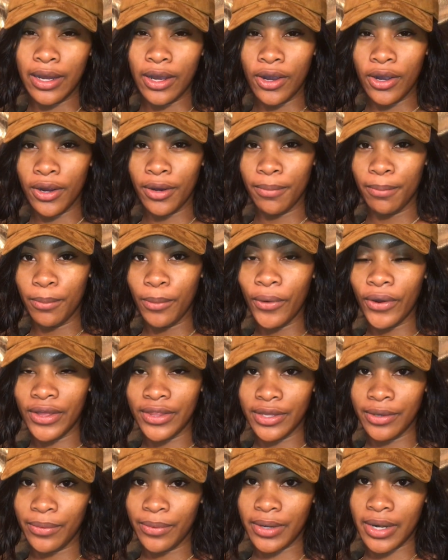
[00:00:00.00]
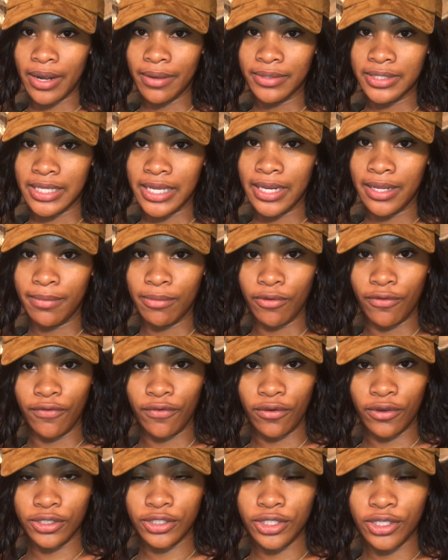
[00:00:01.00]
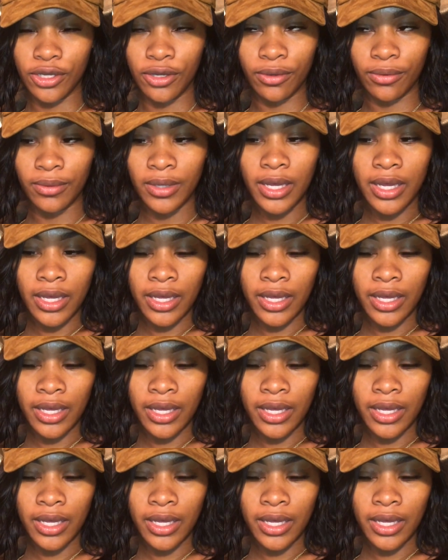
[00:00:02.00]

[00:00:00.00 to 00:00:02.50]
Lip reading: are more than what I was eating before. So